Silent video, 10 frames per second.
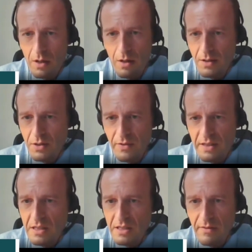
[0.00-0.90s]

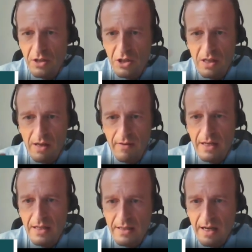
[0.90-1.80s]
Soviet intervention in
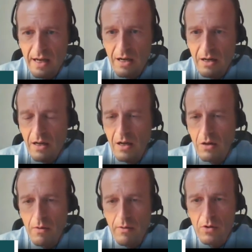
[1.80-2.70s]
Afghanistan,
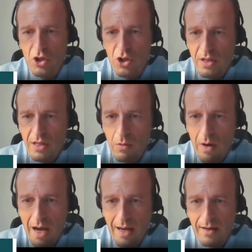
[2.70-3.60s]
revolution in
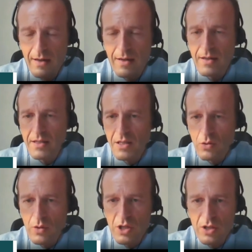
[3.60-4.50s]
Iran,
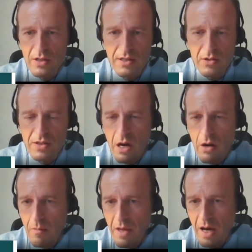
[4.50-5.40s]
situation in Saudi
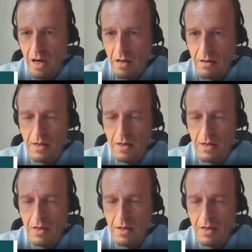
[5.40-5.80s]
Arabia,